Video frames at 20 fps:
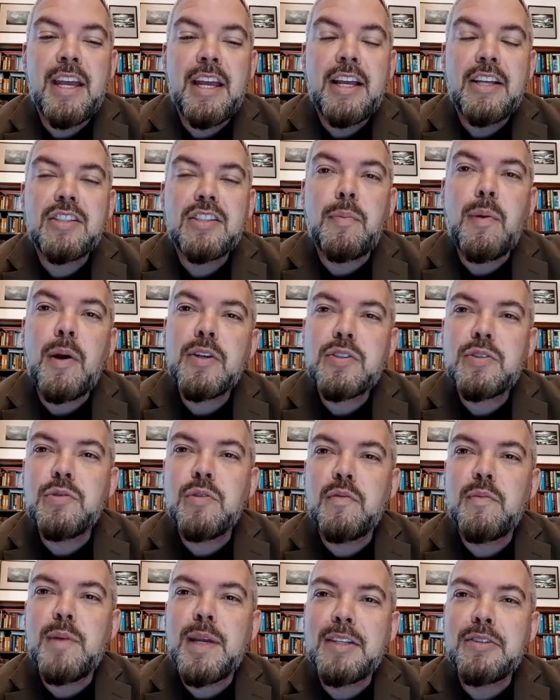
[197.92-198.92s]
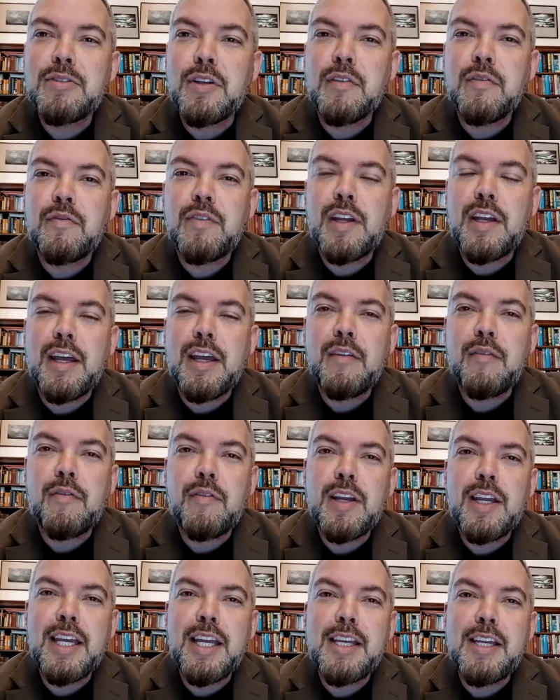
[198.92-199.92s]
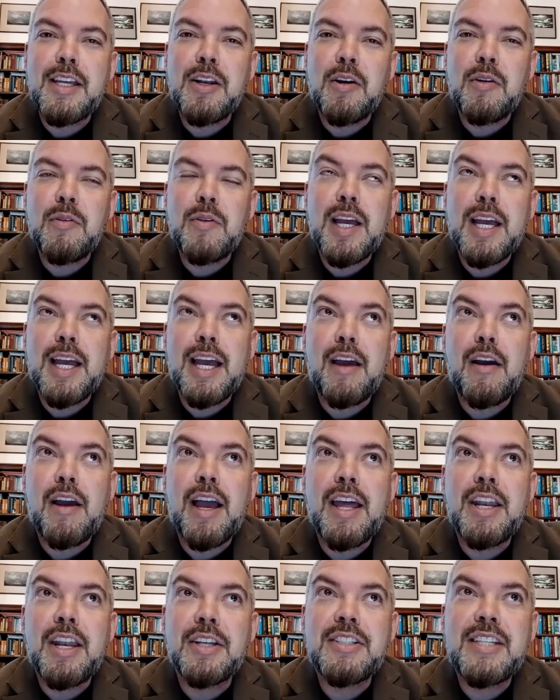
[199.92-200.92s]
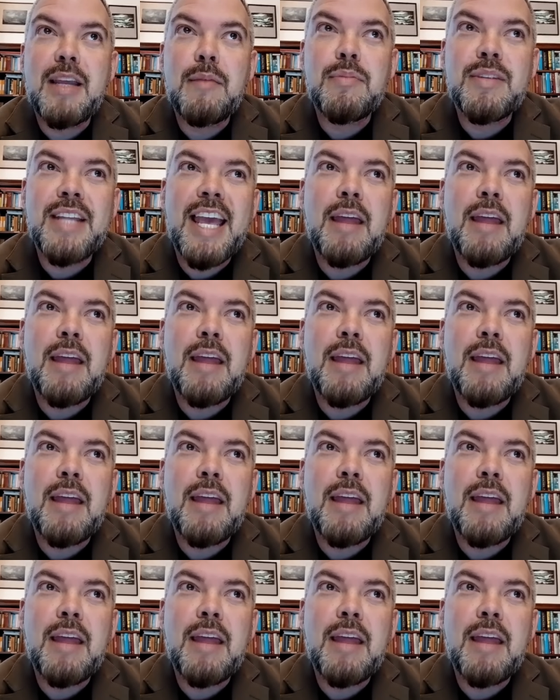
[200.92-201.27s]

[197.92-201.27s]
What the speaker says: supposed to have been sort of, an attempt